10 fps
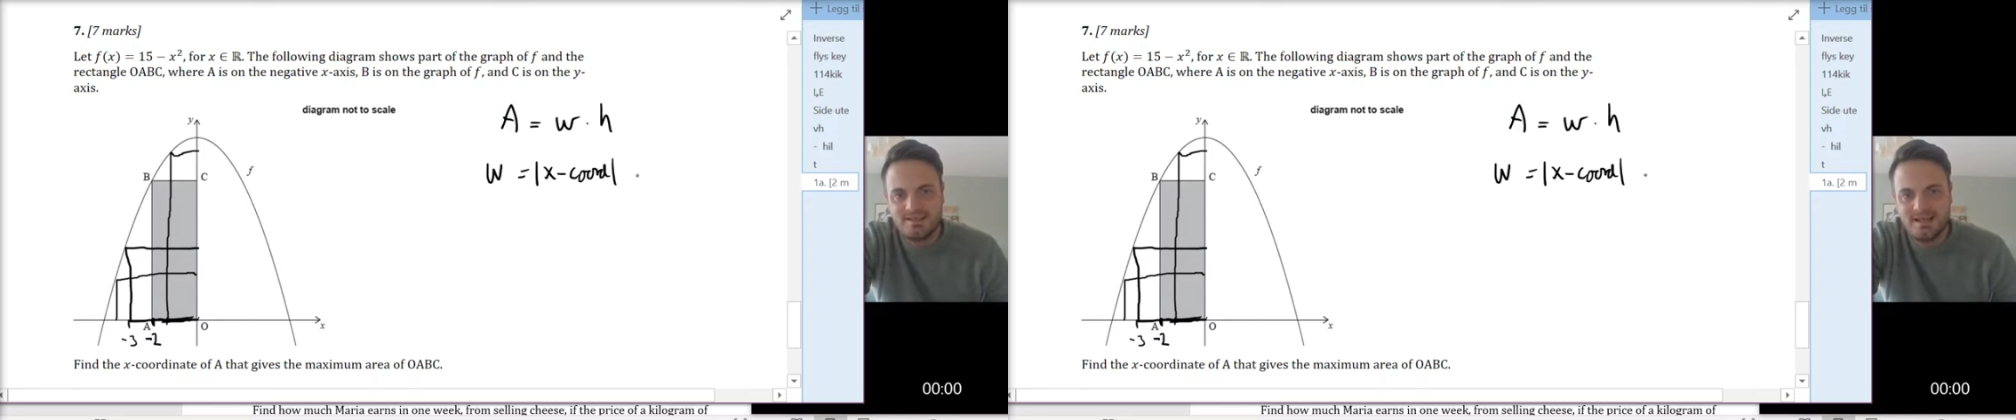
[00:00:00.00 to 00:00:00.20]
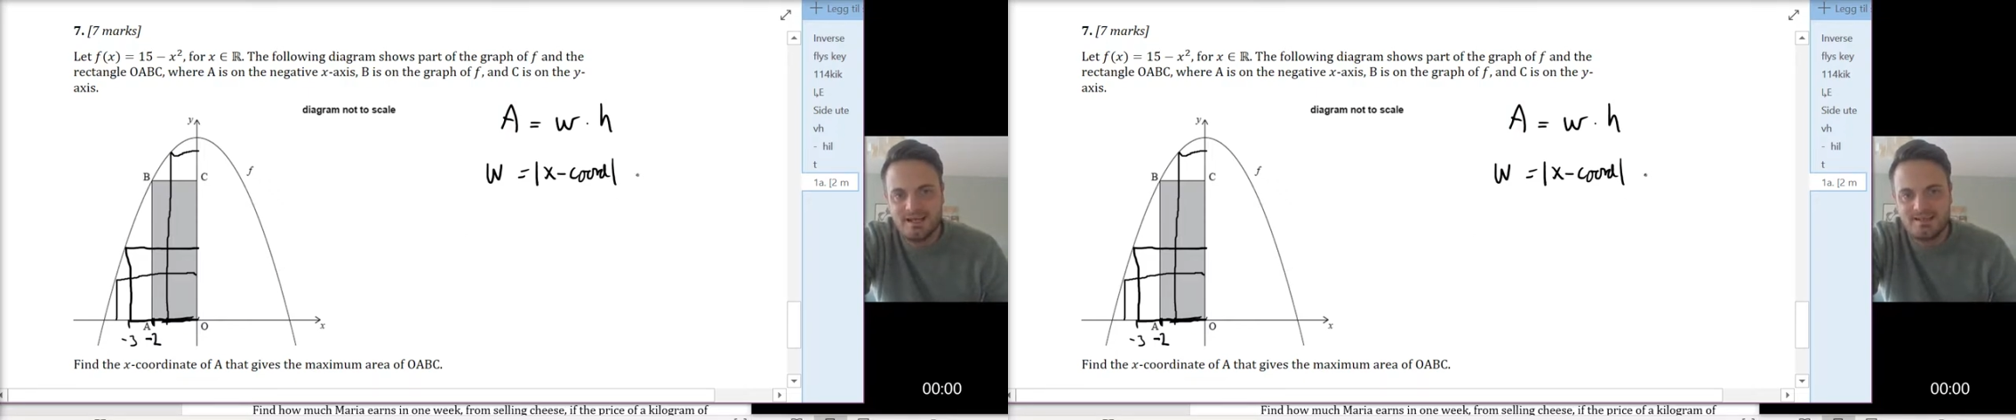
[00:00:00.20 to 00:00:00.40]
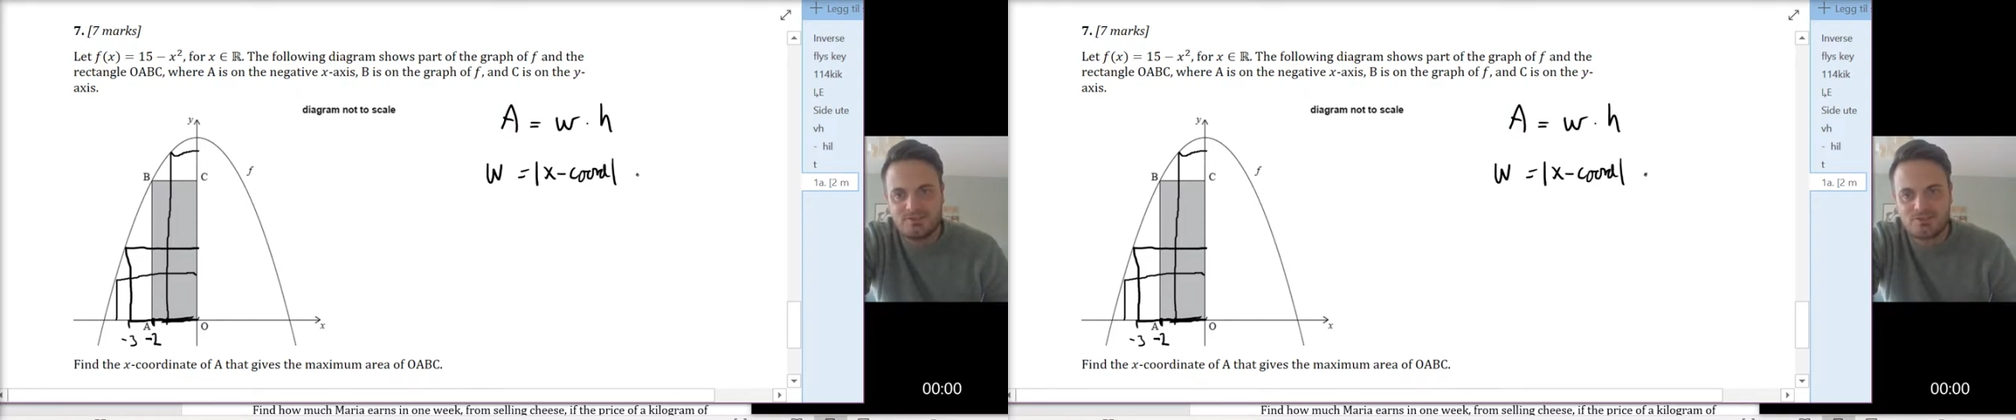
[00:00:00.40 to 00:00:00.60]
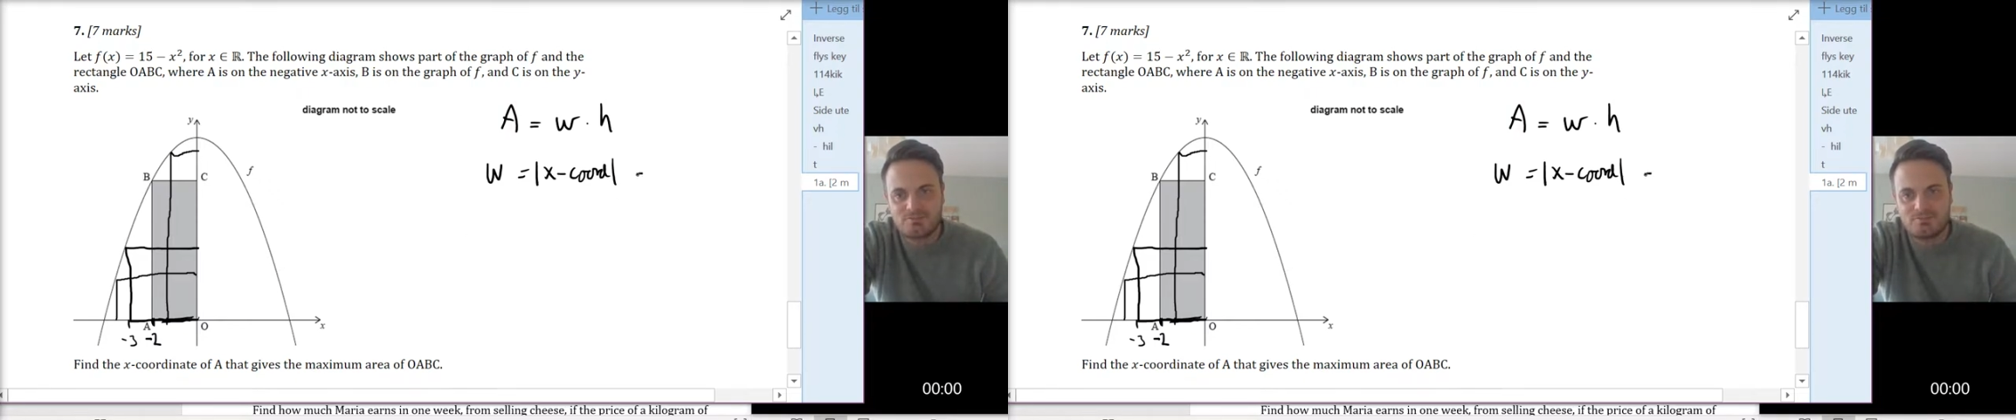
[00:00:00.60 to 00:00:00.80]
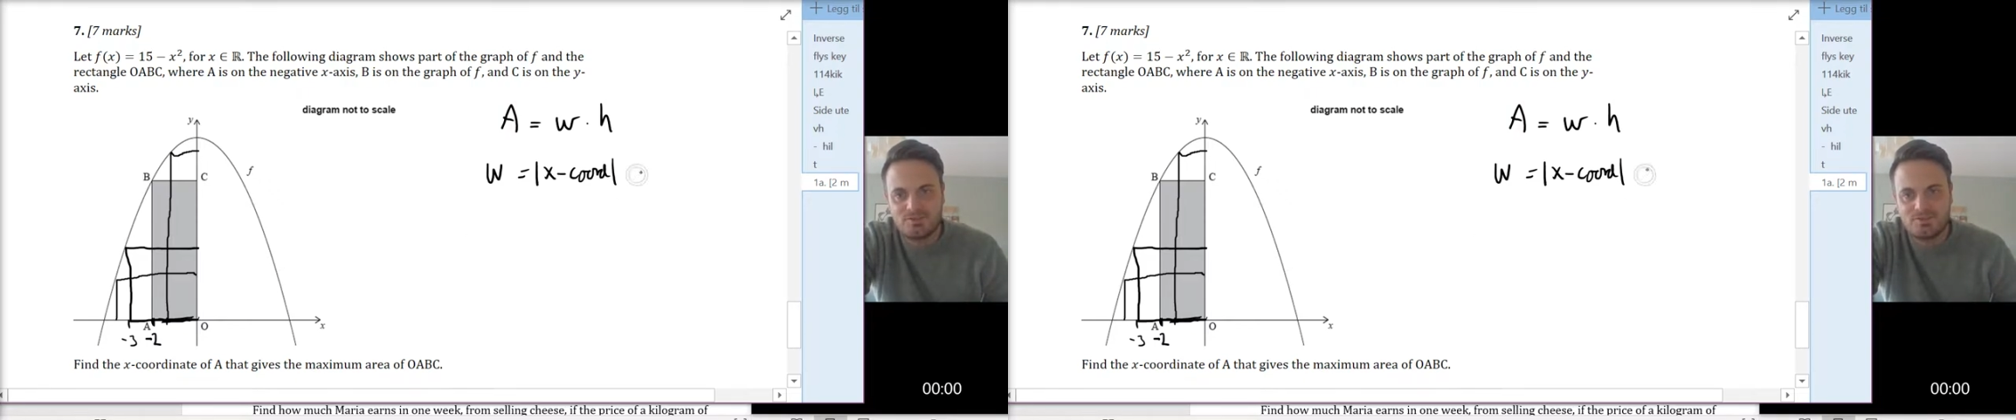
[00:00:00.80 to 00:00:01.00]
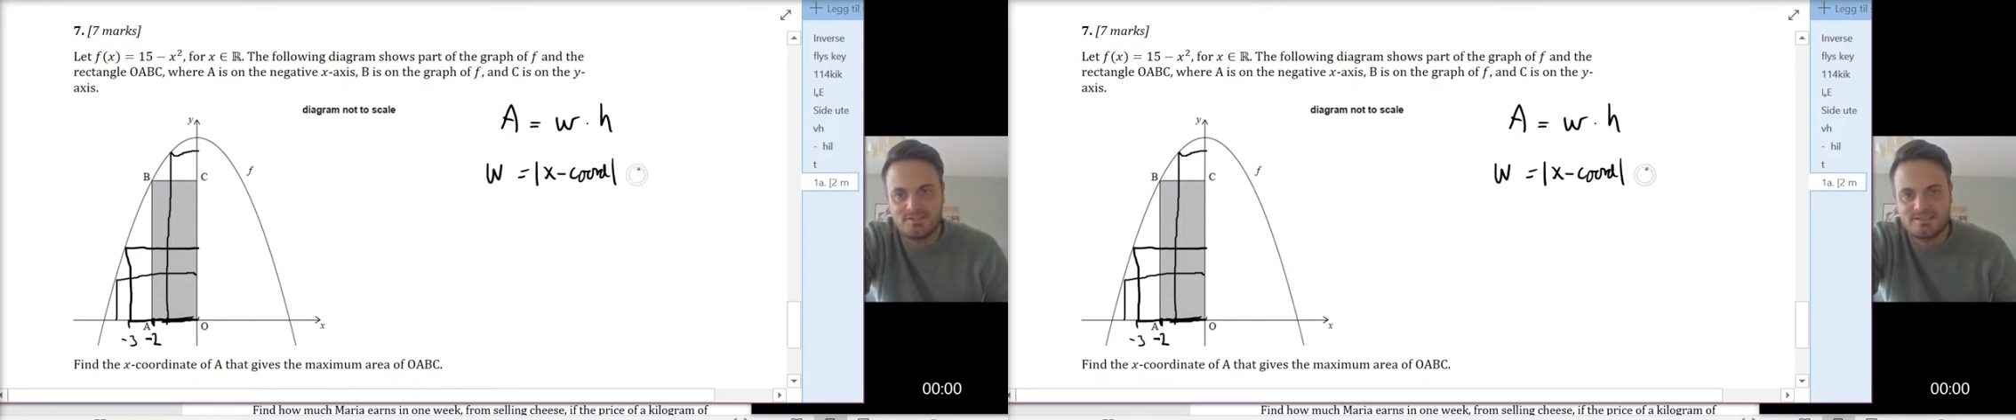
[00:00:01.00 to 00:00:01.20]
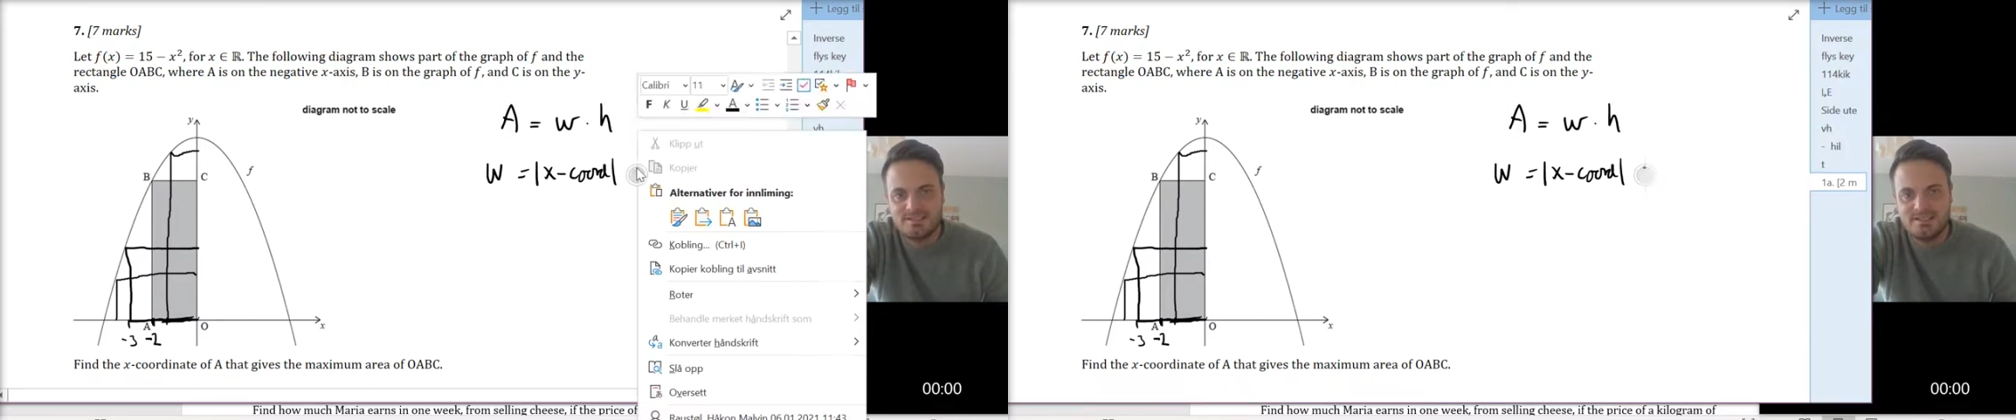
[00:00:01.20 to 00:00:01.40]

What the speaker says: I just put this